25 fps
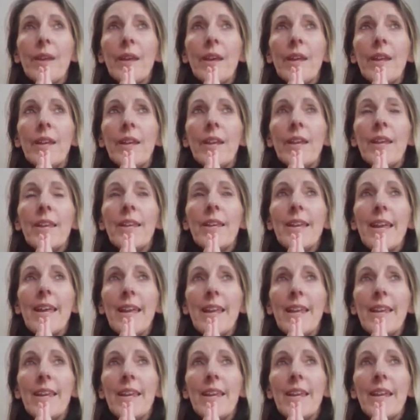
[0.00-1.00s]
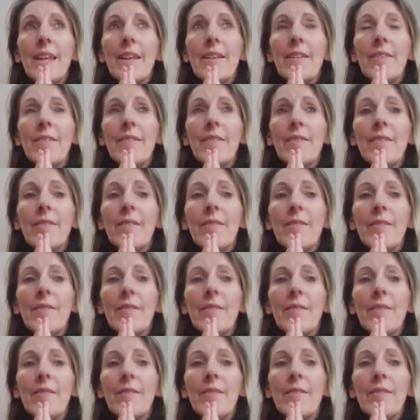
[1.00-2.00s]
and intending
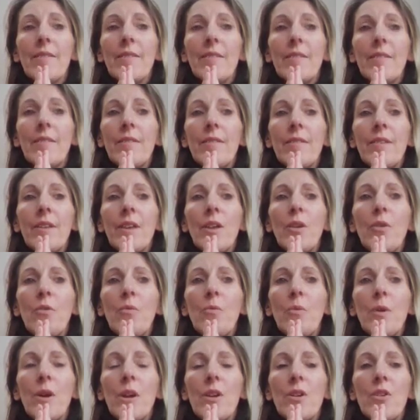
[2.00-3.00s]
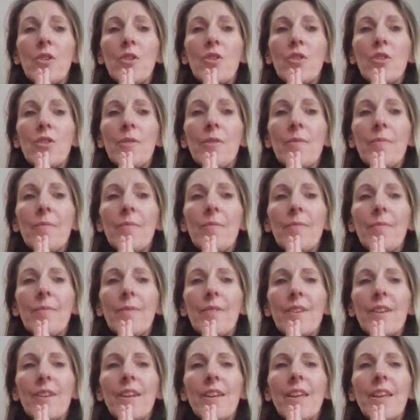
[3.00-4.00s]
that you wish
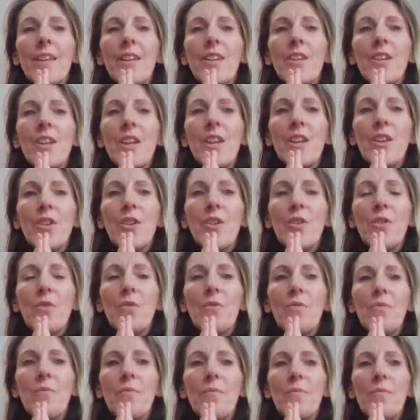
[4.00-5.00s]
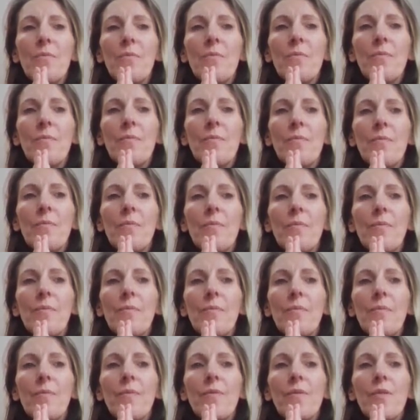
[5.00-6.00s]
to continue
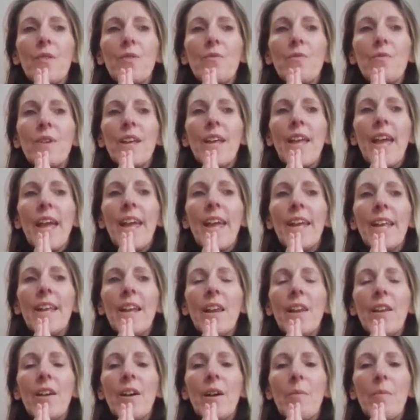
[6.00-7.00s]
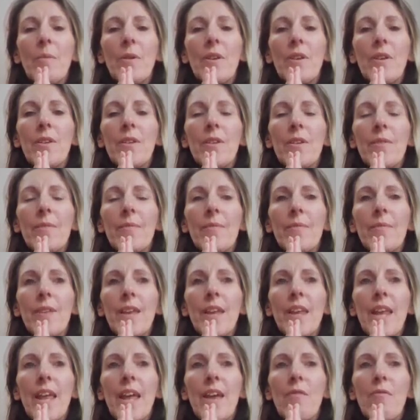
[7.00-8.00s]
to regain alignment
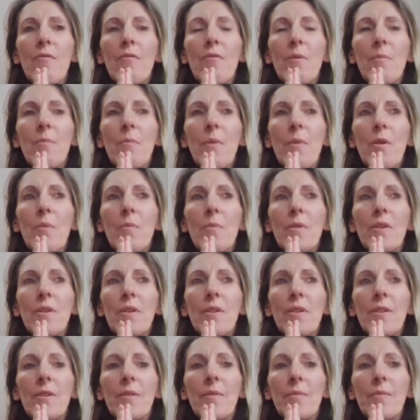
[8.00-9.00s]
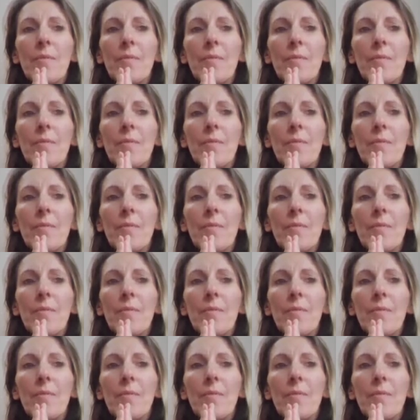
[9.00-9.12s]
in every moment.